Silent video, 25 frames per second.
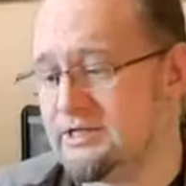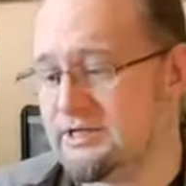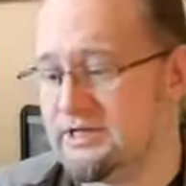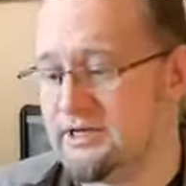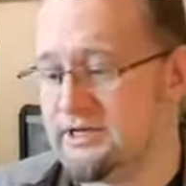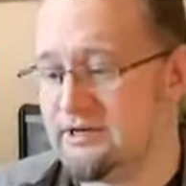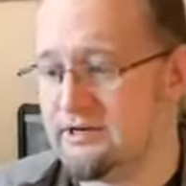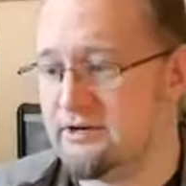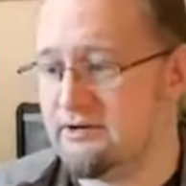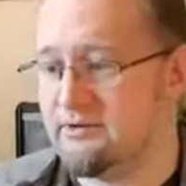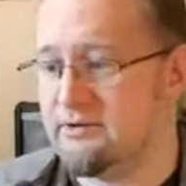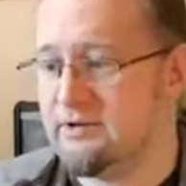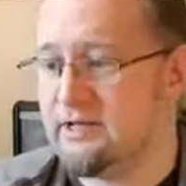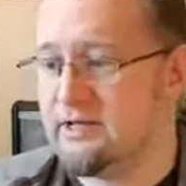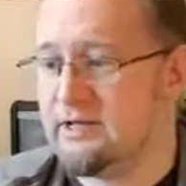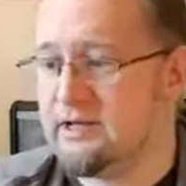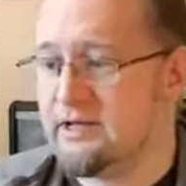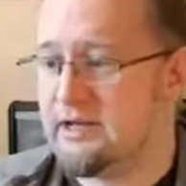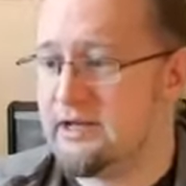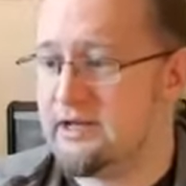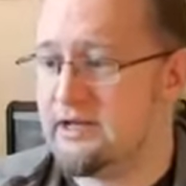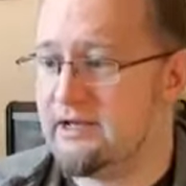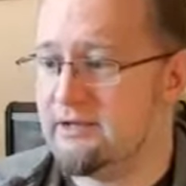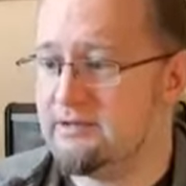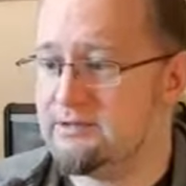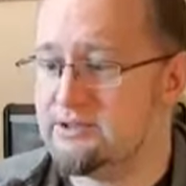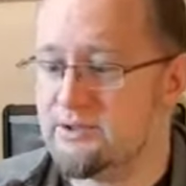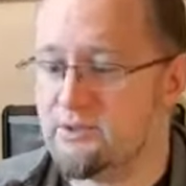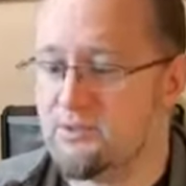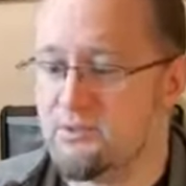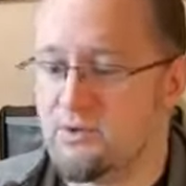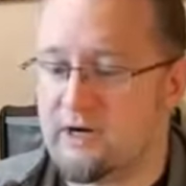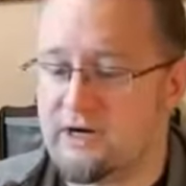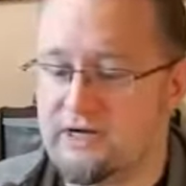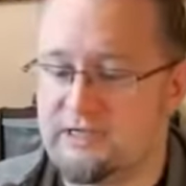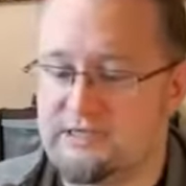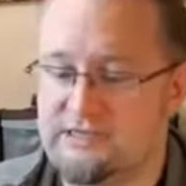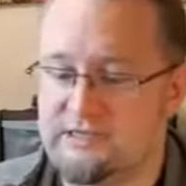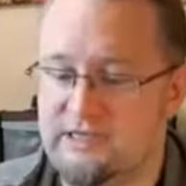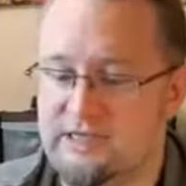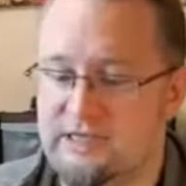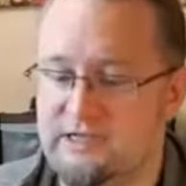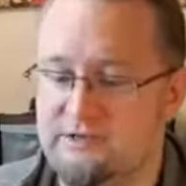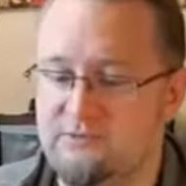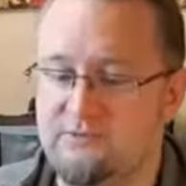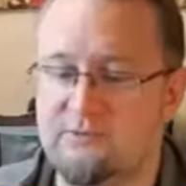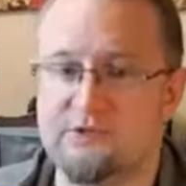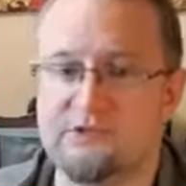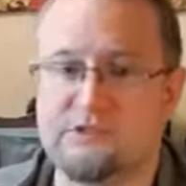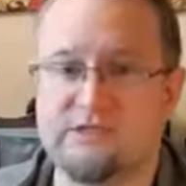you know, so what I
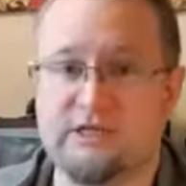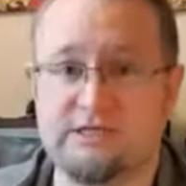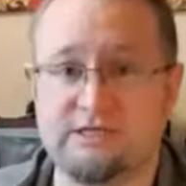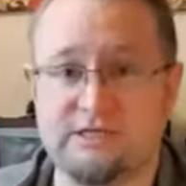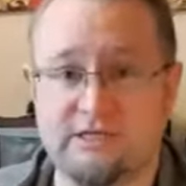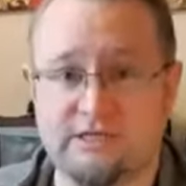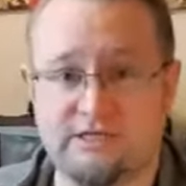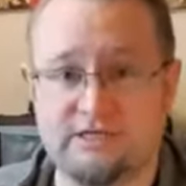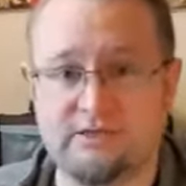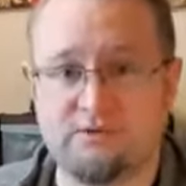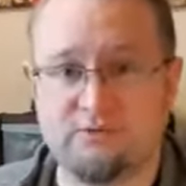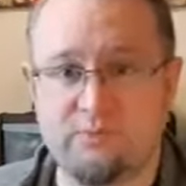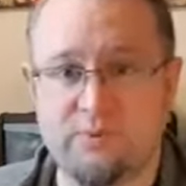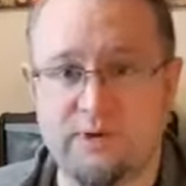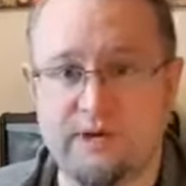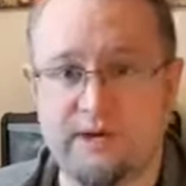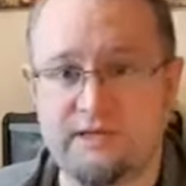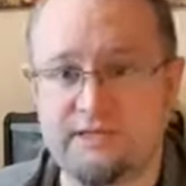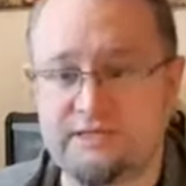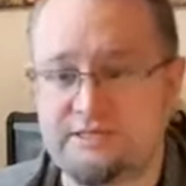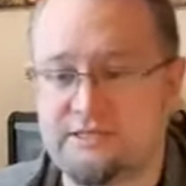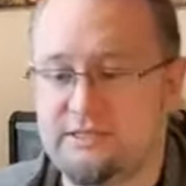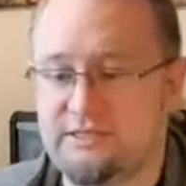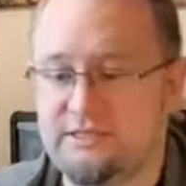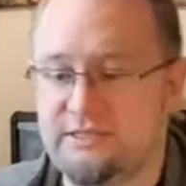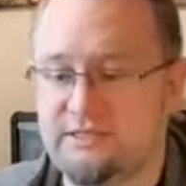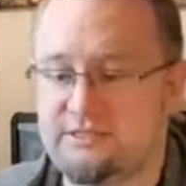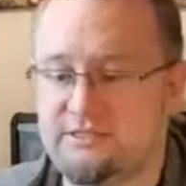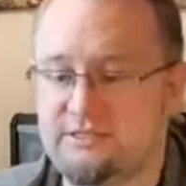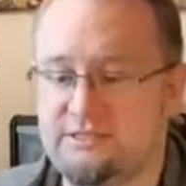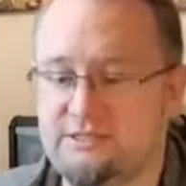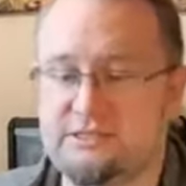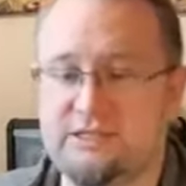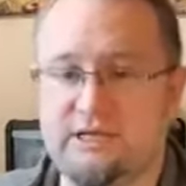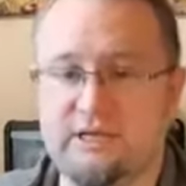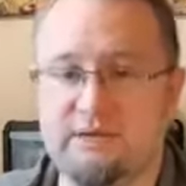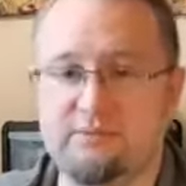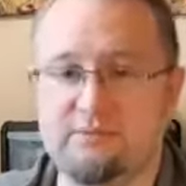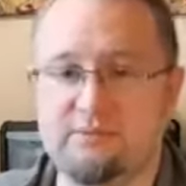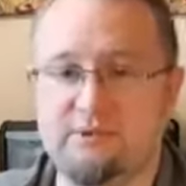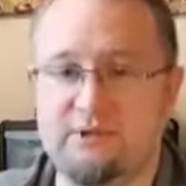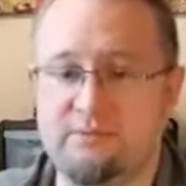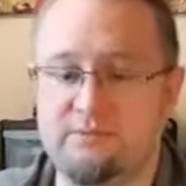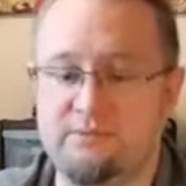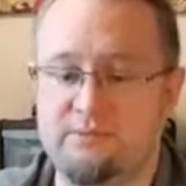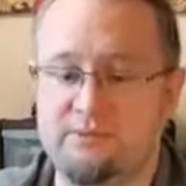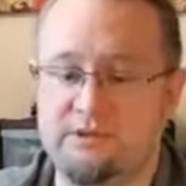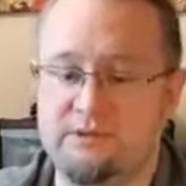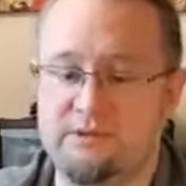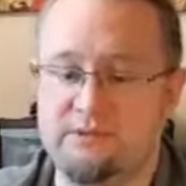did was I still painted it the
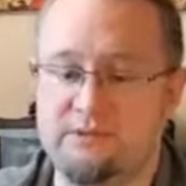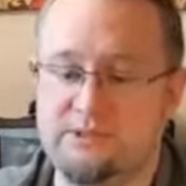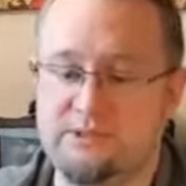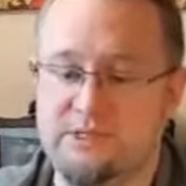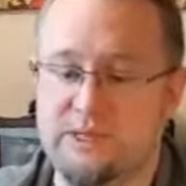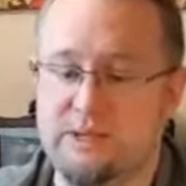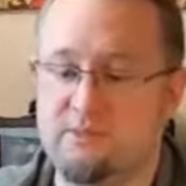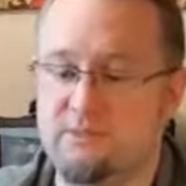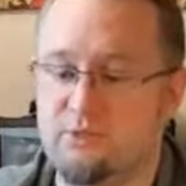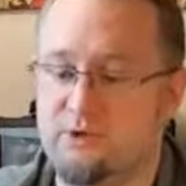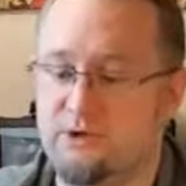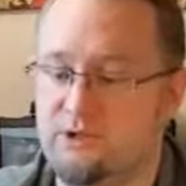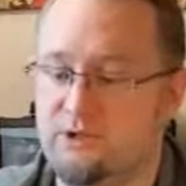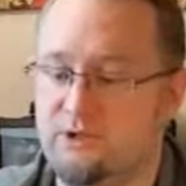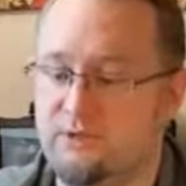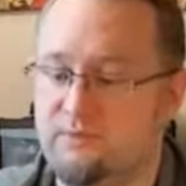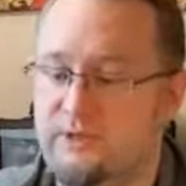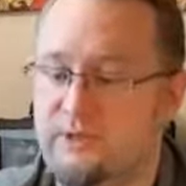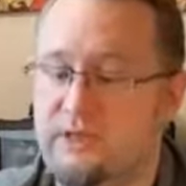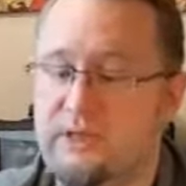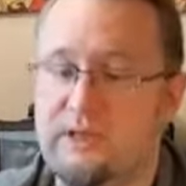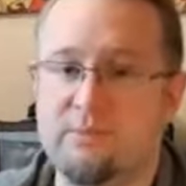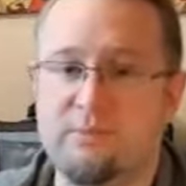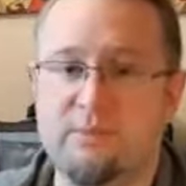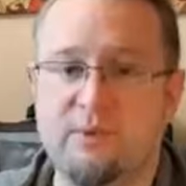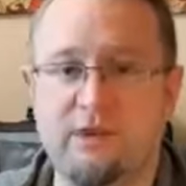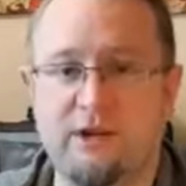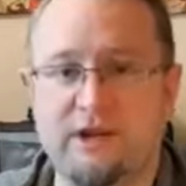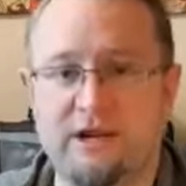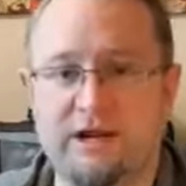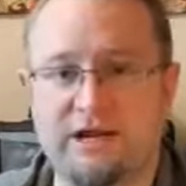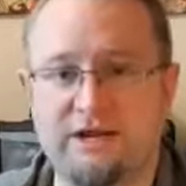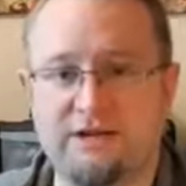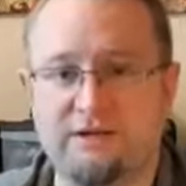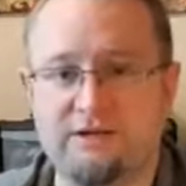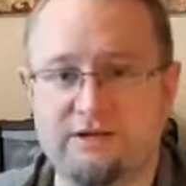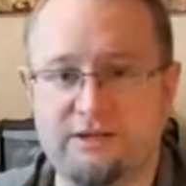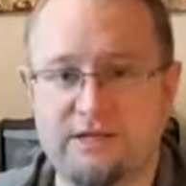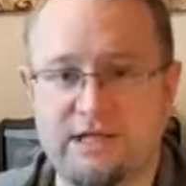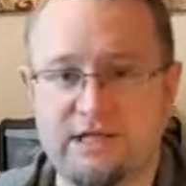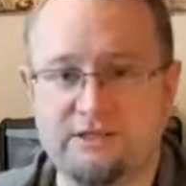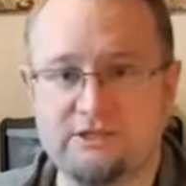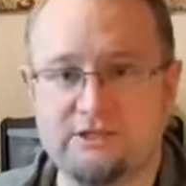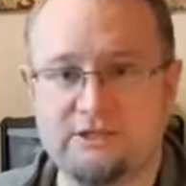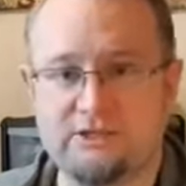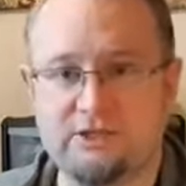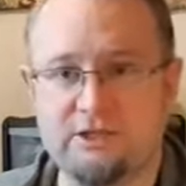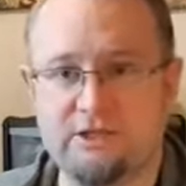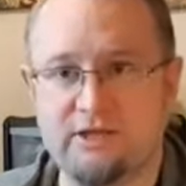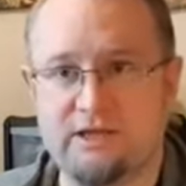same colour, but then I had the
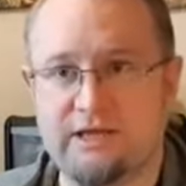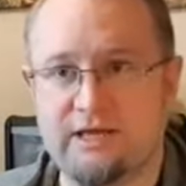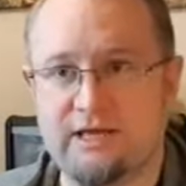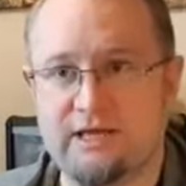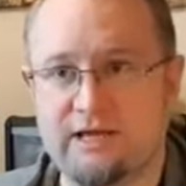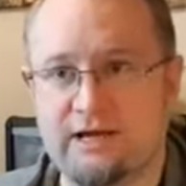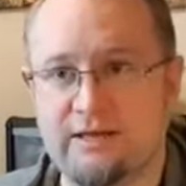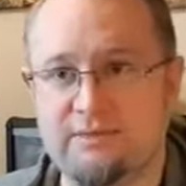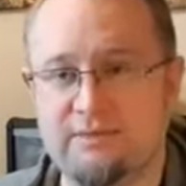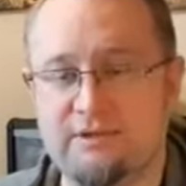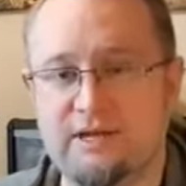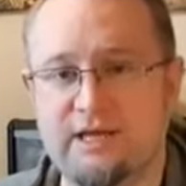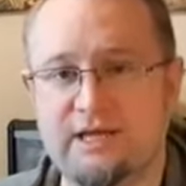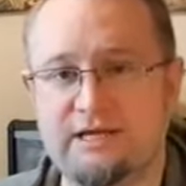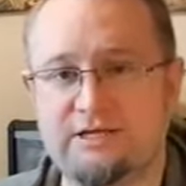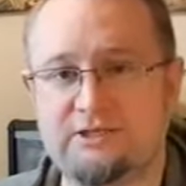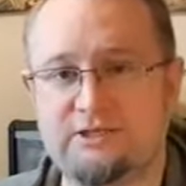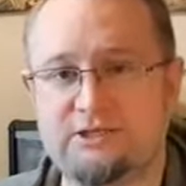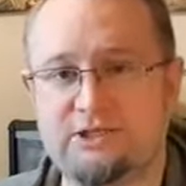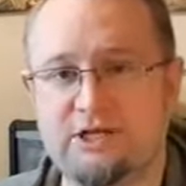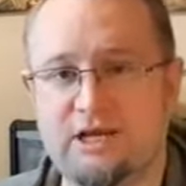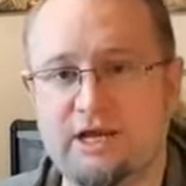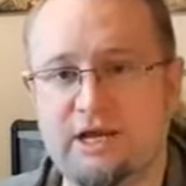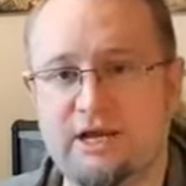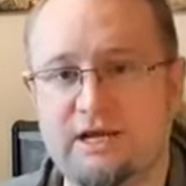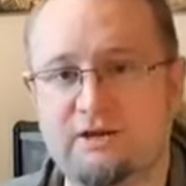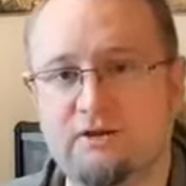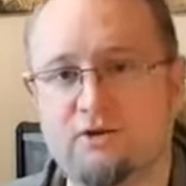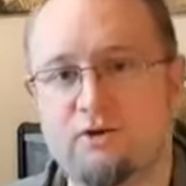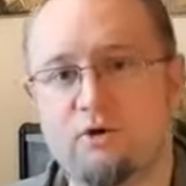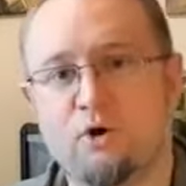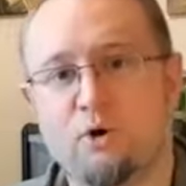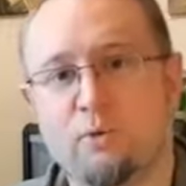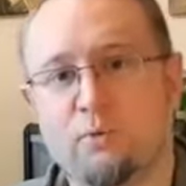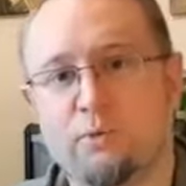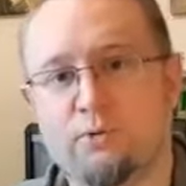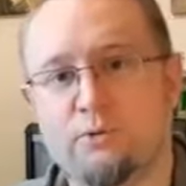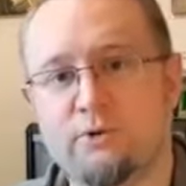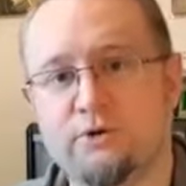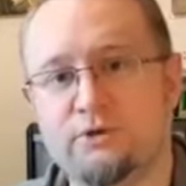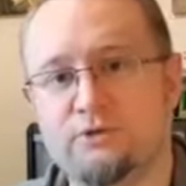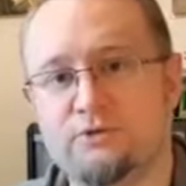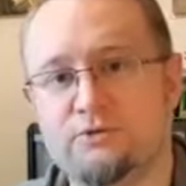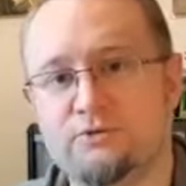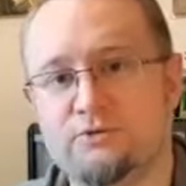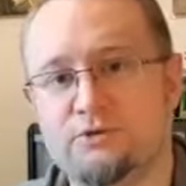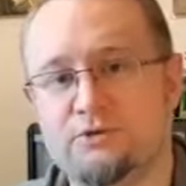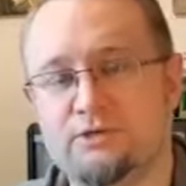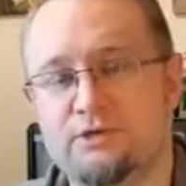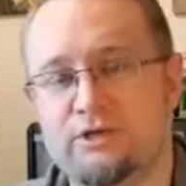next shade up, which
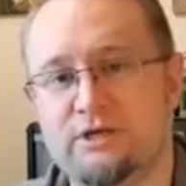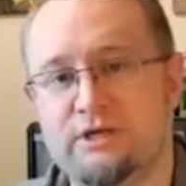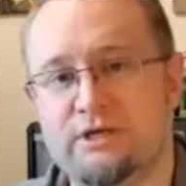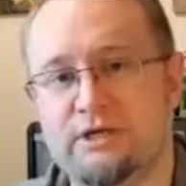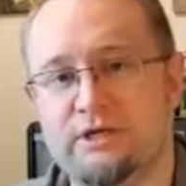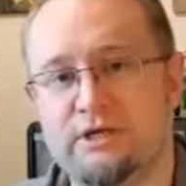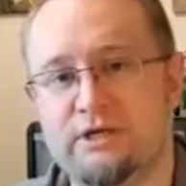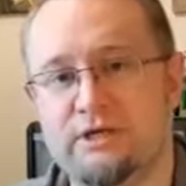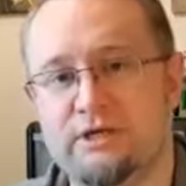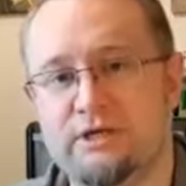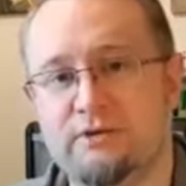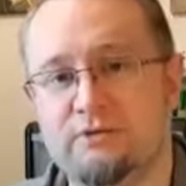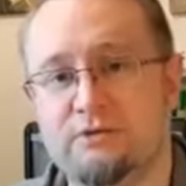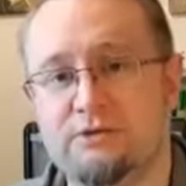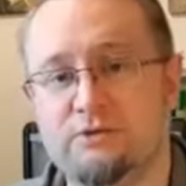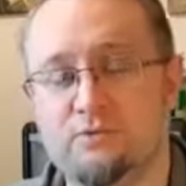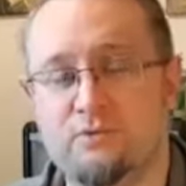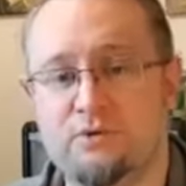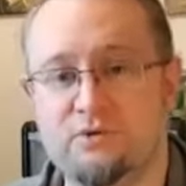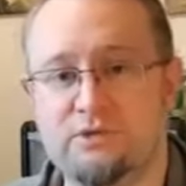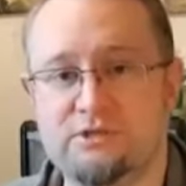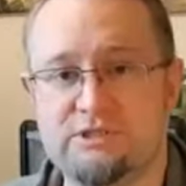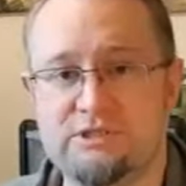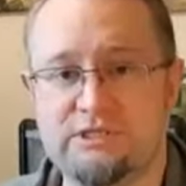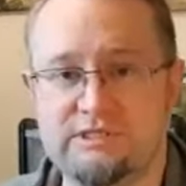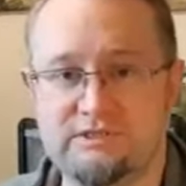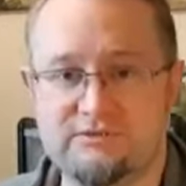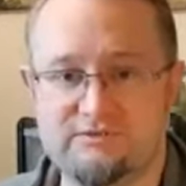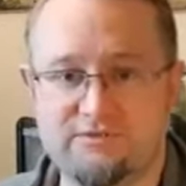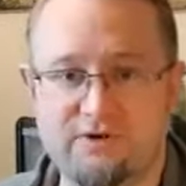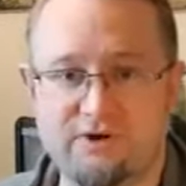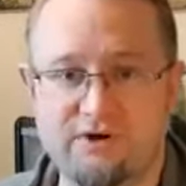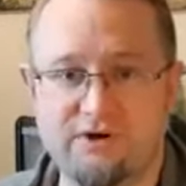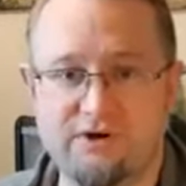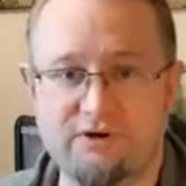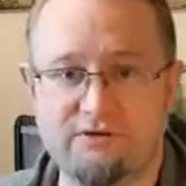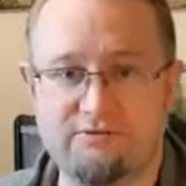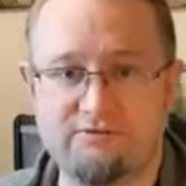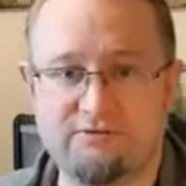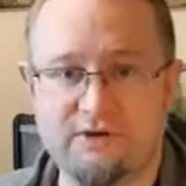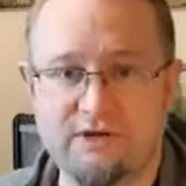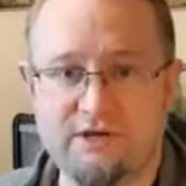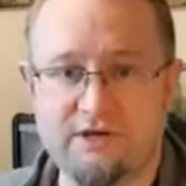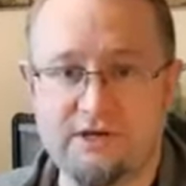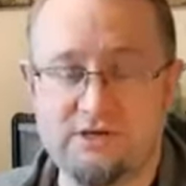was it was a 165.